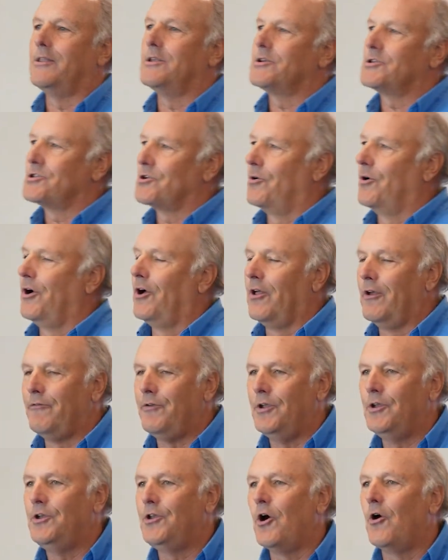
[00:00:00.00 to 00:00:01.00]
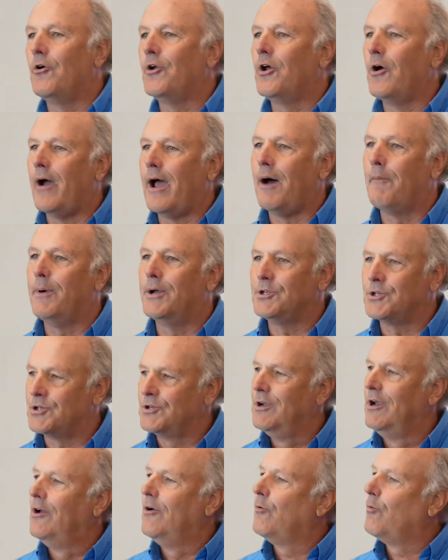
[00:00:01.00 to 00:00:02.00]
in the soil, if you don't know how
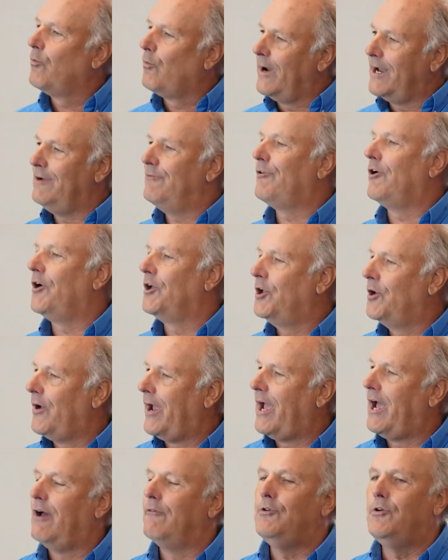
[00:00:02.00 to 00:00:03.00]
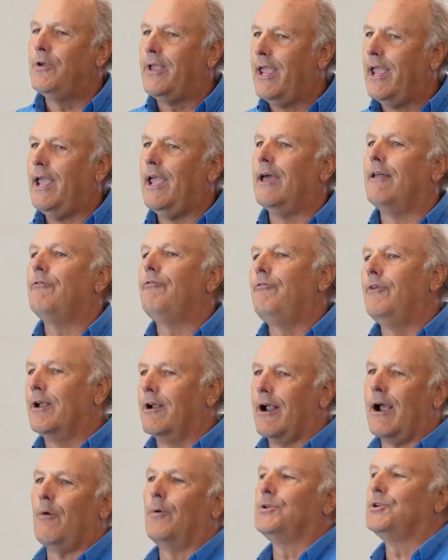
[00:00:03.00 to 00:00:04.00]
much rainfall you have, you can't
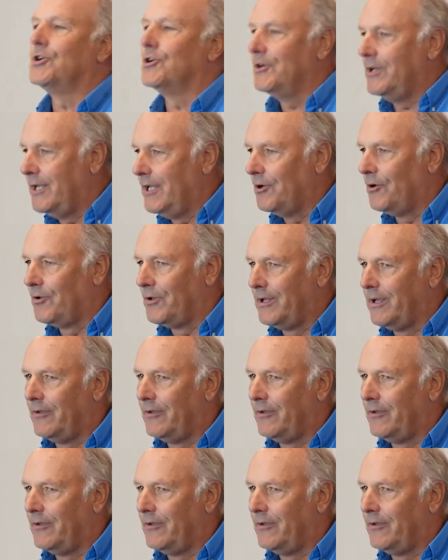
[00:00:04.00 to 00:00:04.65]
figure out what your yield